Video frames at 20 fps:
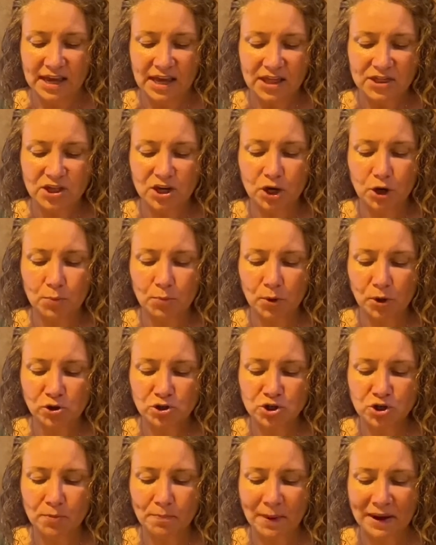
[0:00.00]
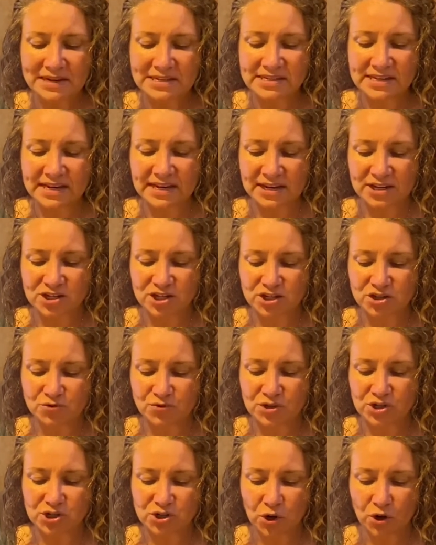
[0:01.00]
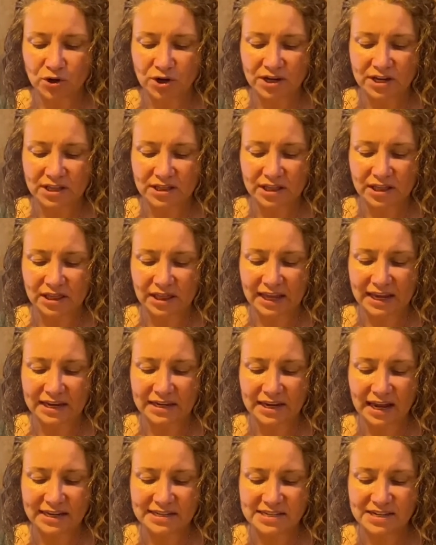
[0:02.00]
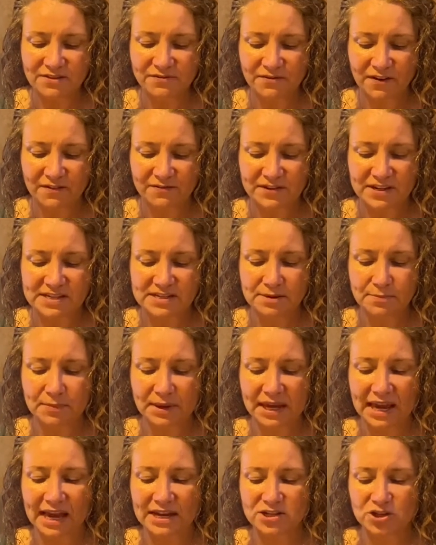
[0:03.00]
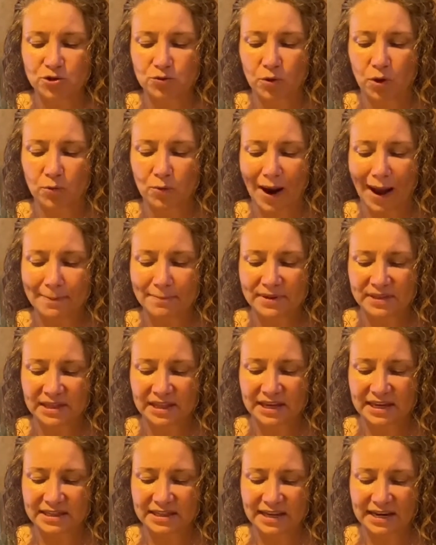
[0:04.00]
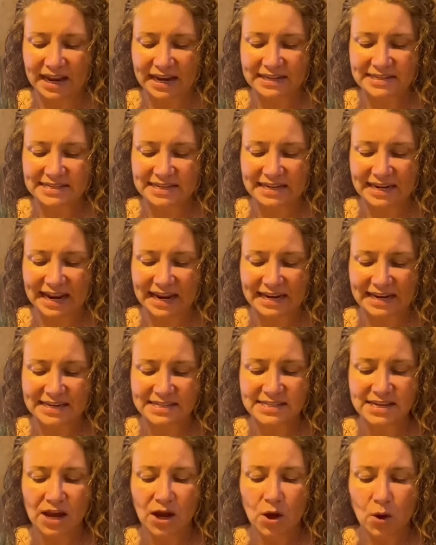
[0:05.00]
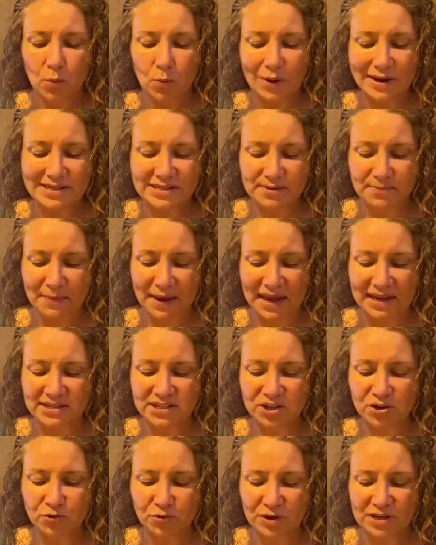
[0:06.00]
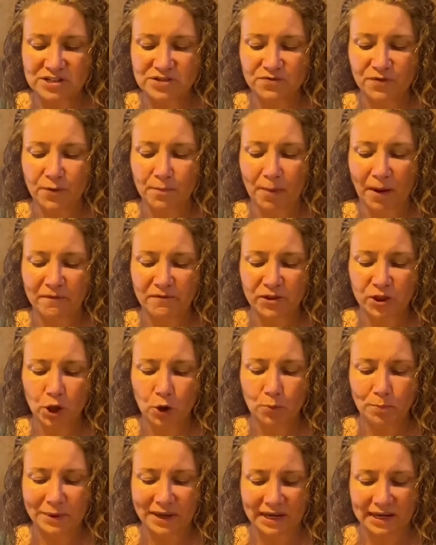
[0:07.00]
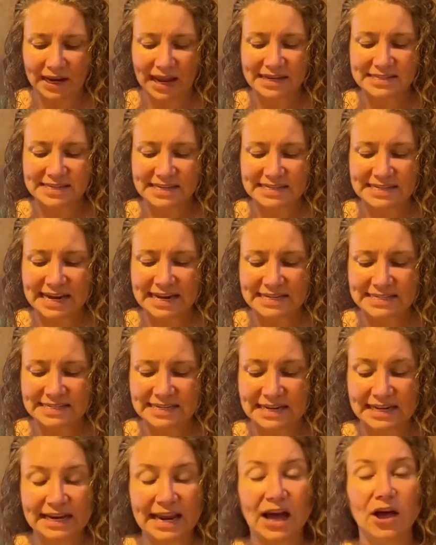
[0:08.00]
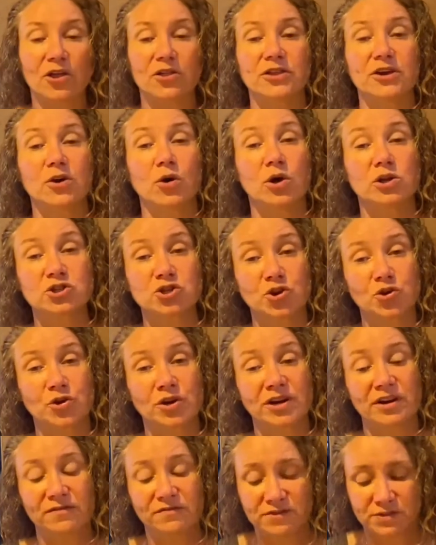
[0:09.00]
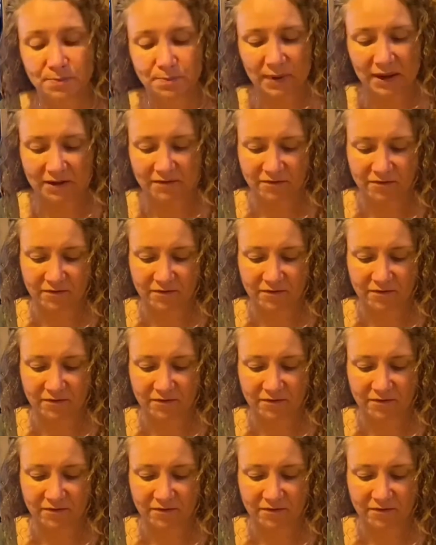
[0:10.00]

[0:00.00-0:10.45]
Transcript: The commercial bison industry started in the late 1950s and began to grow rapidly in the 1980s when demand increased for buffalo meat as a tasty and healthy alternative to beef.